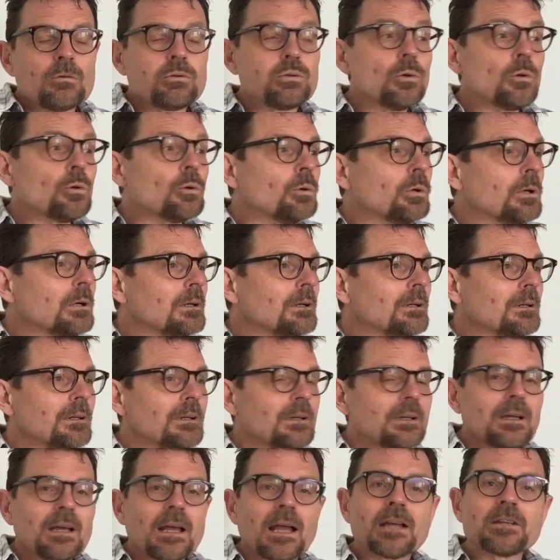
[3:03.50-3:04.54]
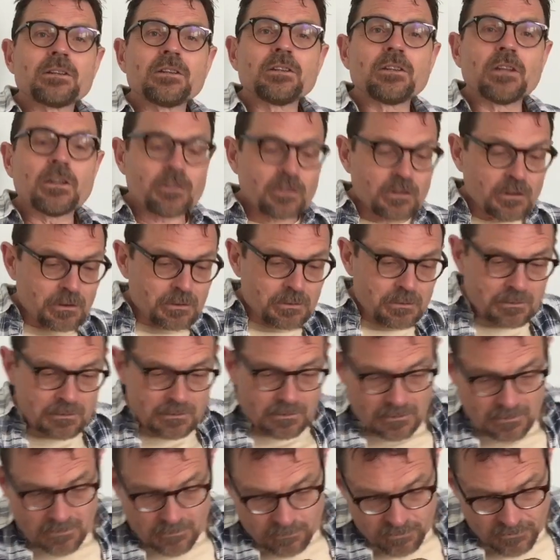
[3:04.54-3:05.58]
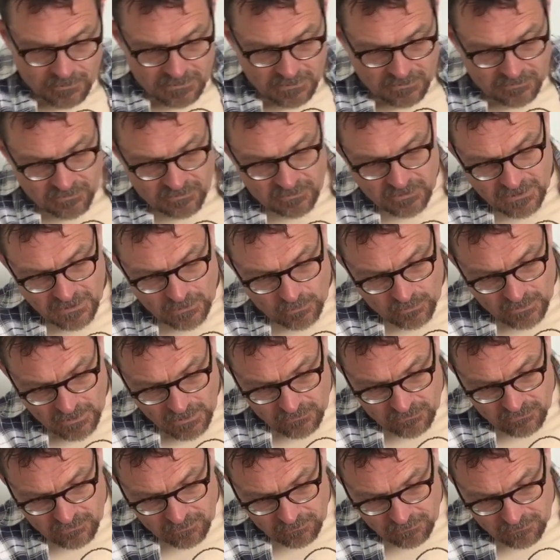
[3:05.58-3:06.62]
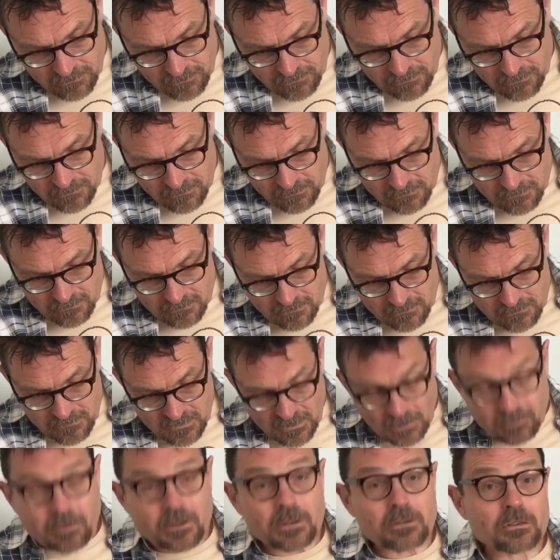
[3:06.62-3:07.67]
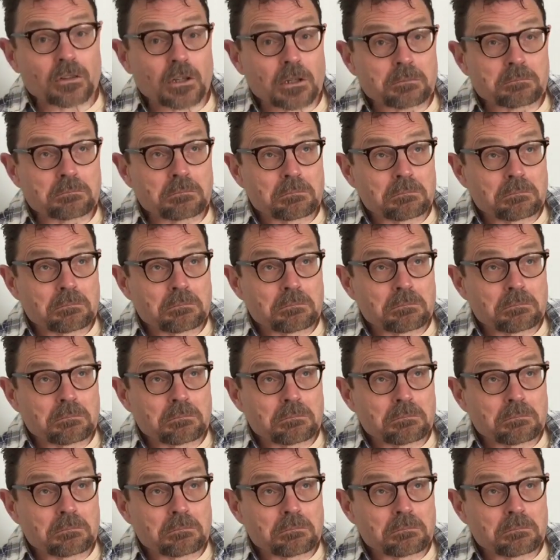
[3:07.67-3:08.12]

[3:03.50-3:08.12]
Whew. How did you do? Bruno, did you get all those? Don't think so.